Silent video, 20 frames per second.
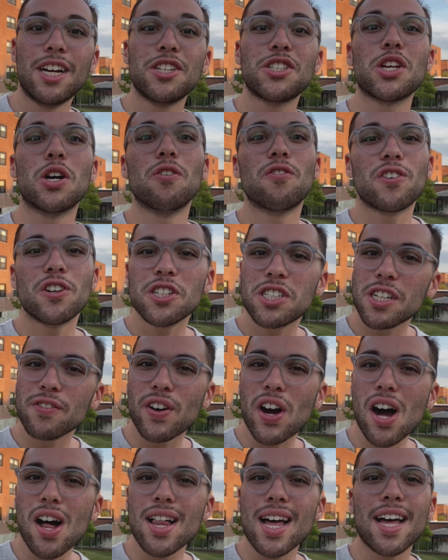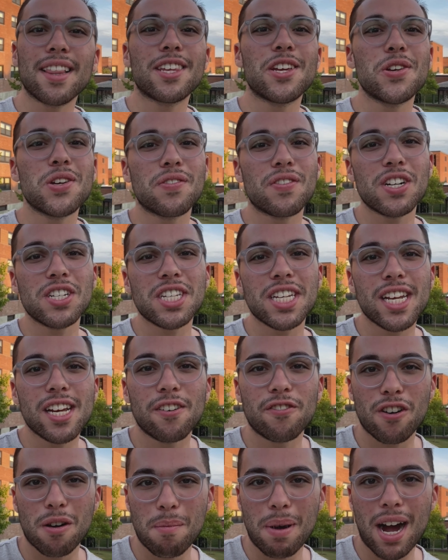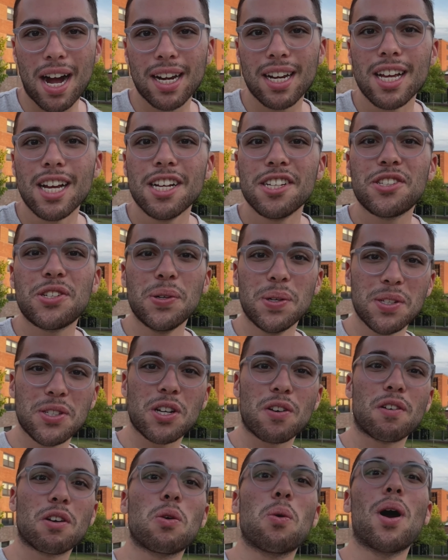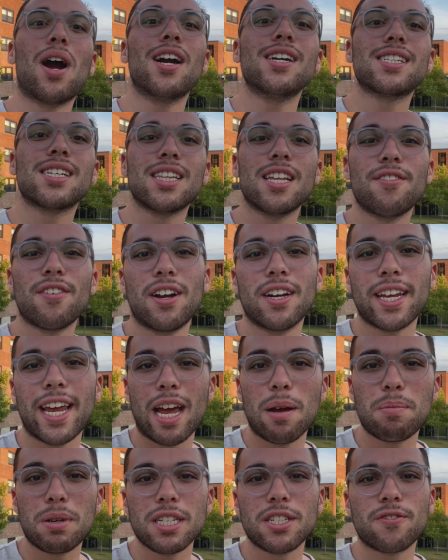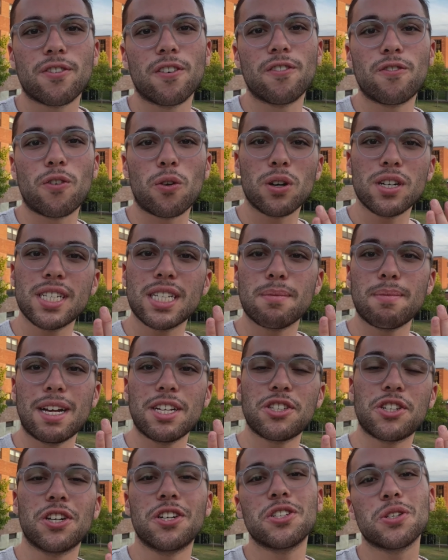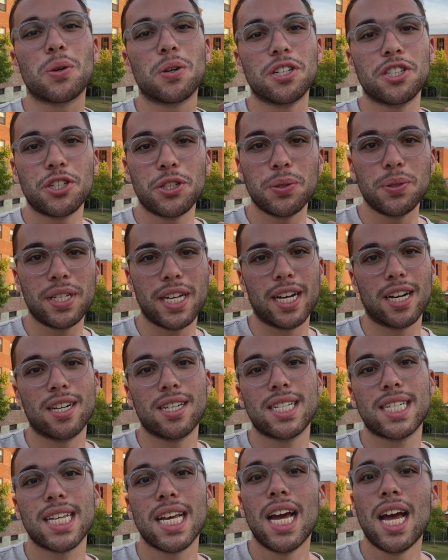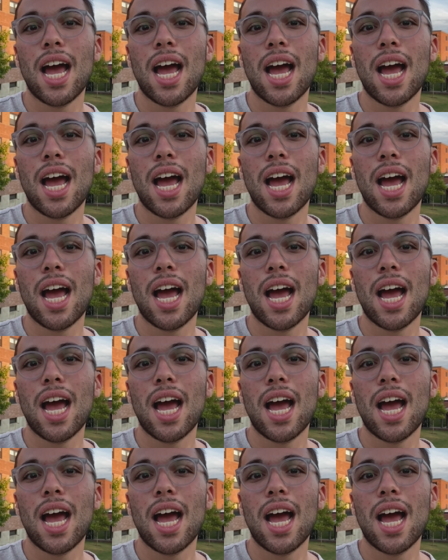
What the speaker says: So first of all, at the University of Vermont, students are required to live on campus for 4 semesters or 2 years.